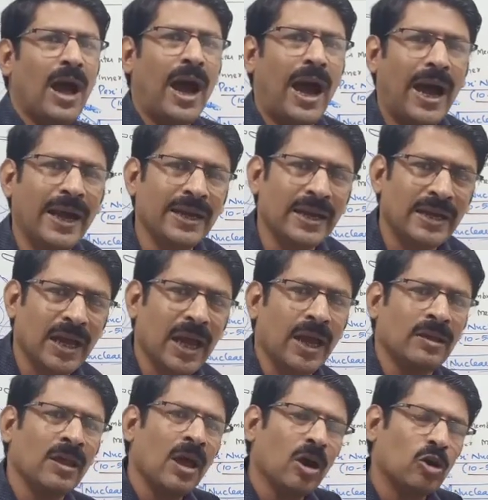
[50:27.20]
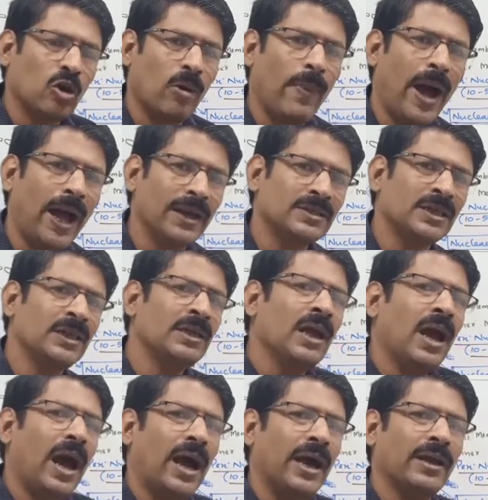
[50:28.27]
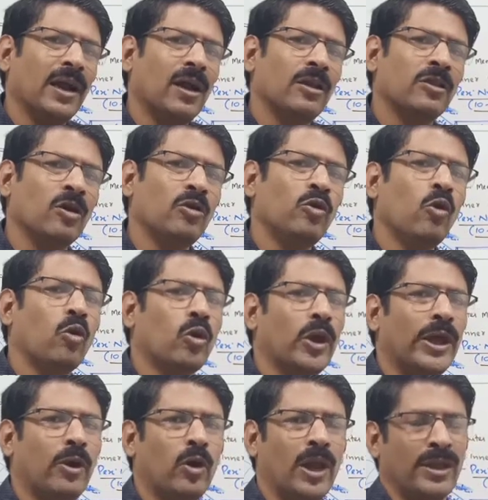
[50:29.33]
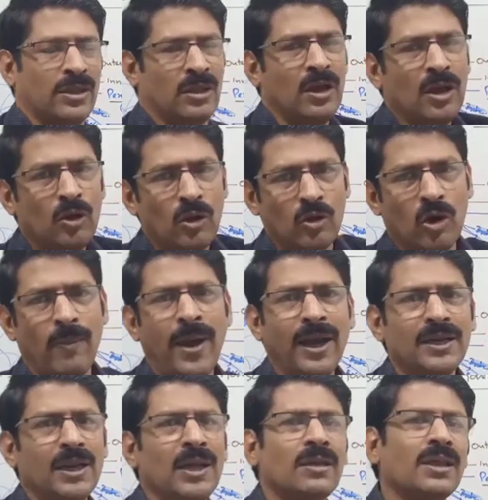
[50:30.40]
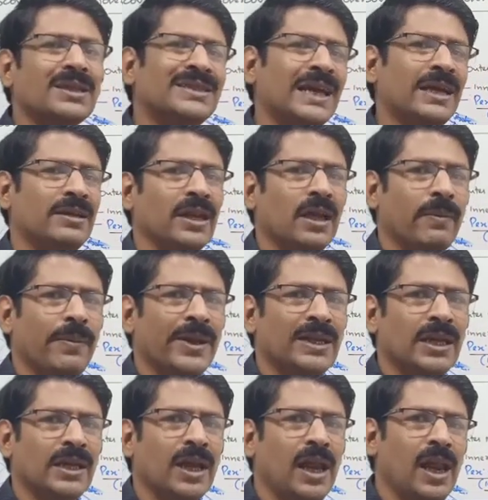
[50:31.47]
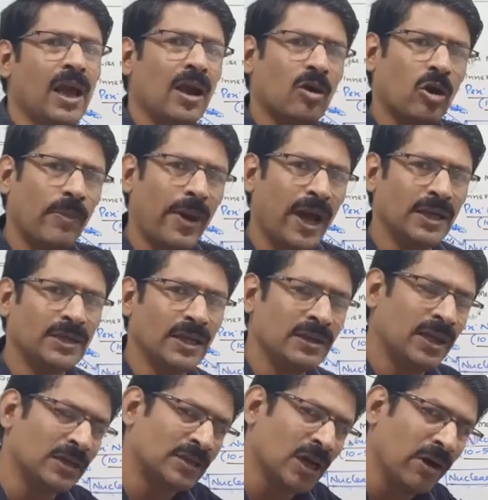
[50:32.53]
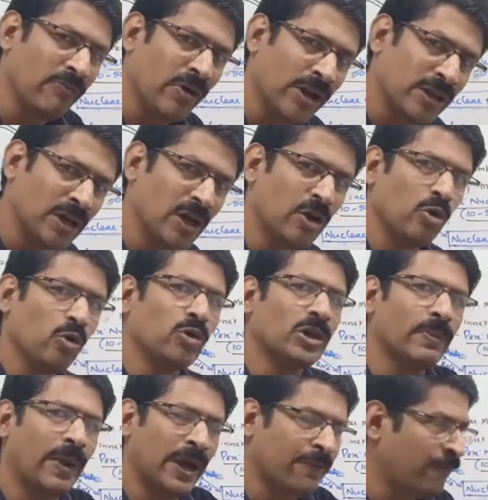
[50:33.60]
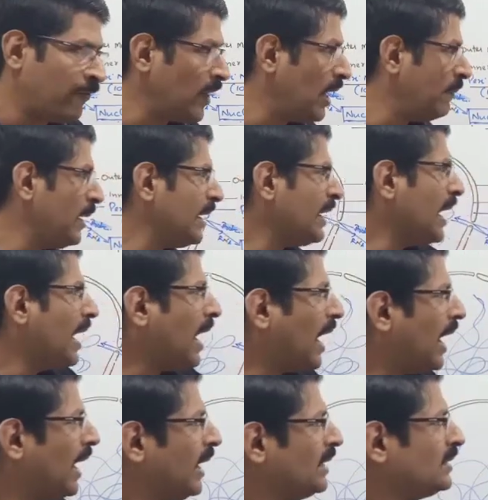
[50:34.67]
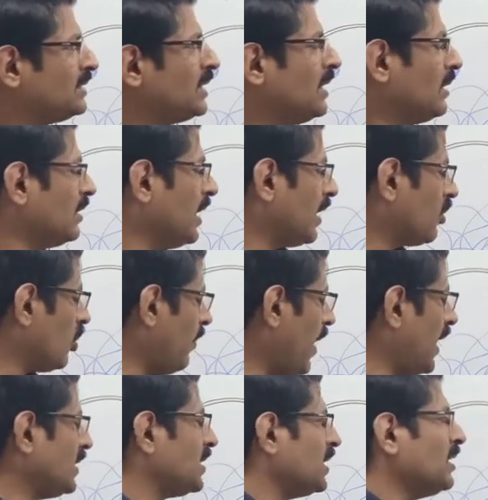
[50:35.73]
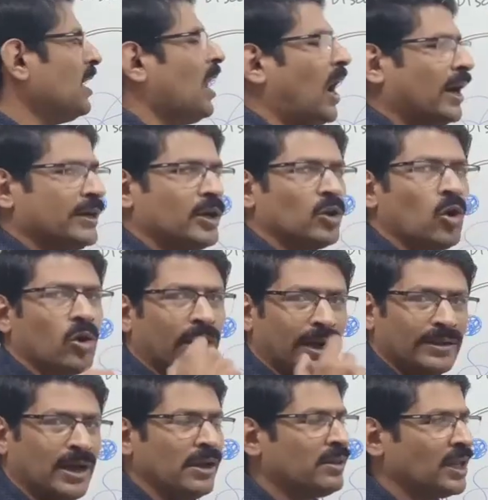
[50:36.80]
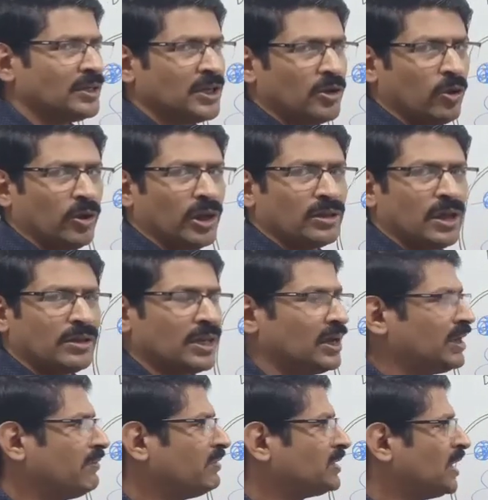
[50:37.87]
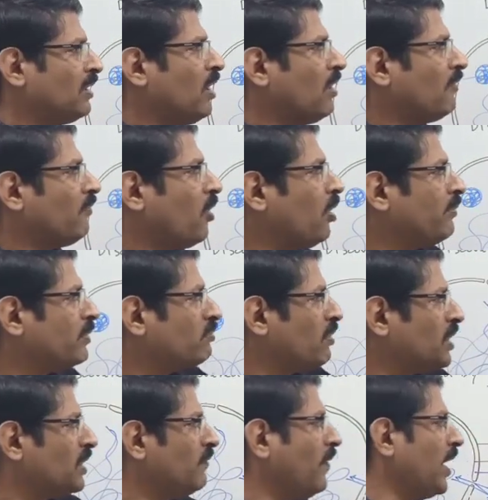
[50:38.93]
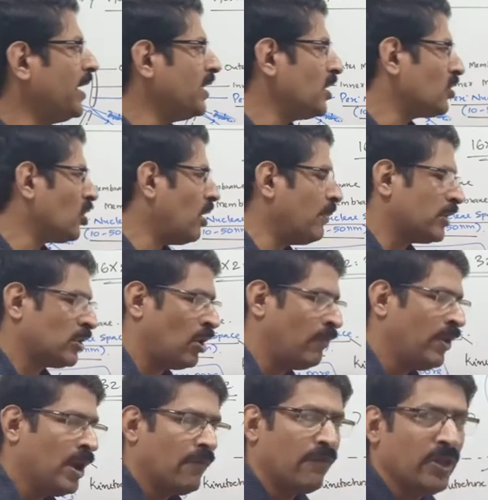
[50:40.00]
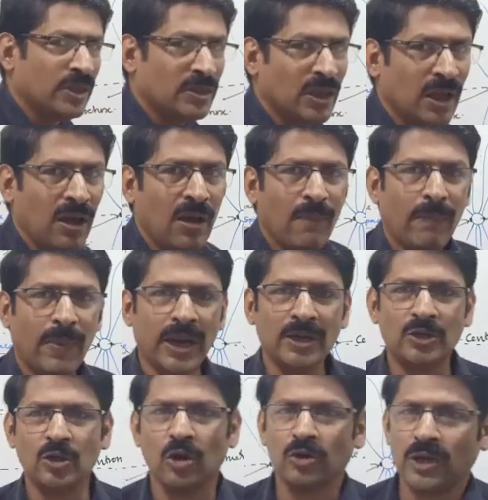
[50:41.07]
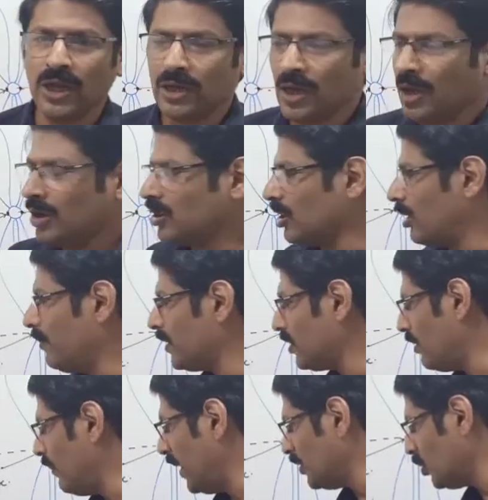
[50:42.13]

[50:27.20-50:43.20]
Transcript: and it has chromatin and also nucleolus. The chromatin is a genetic material. Chromatin, the term was introduced by Fleming, and the chromatin undergo condensation during the cell division, forms specified chromosome with mitotic chromosome,